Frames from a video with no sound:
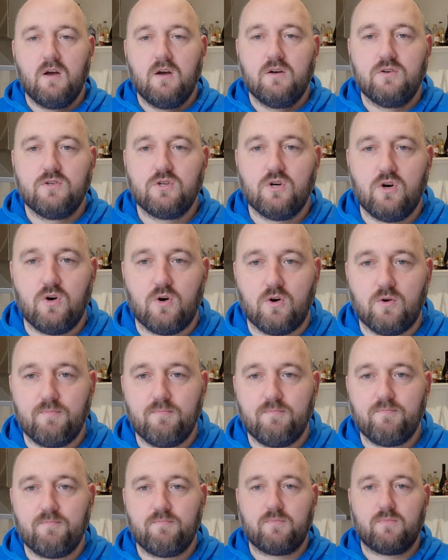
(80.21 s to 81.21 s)
So
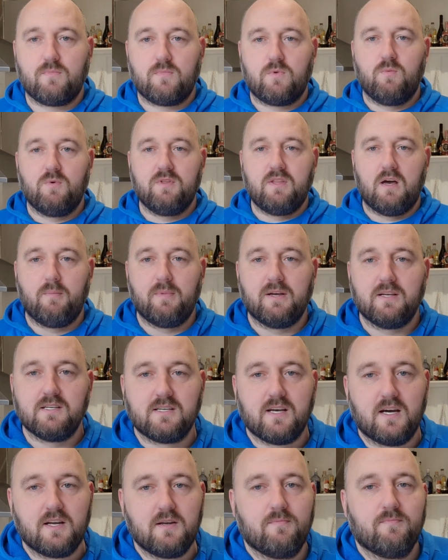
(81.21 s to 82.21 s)
with that being
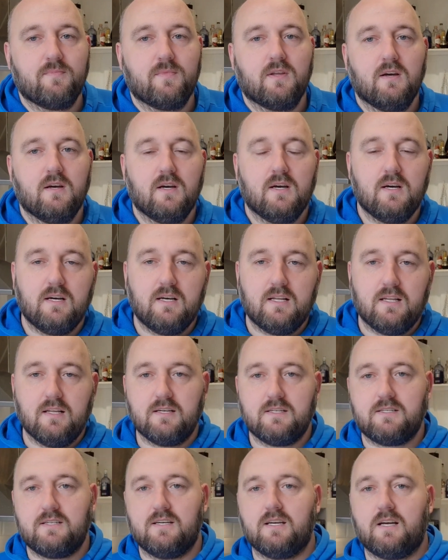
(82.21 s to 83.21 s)
said, let's
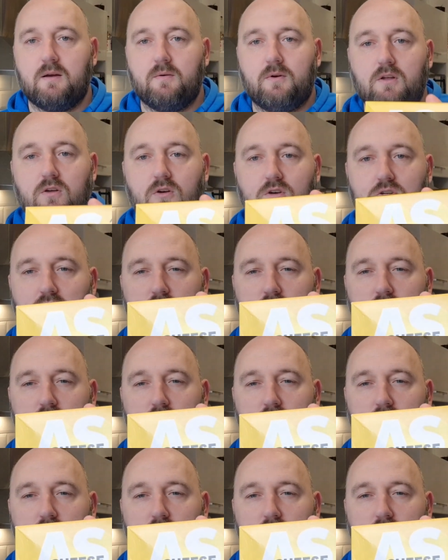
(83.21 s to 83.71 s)
take a closer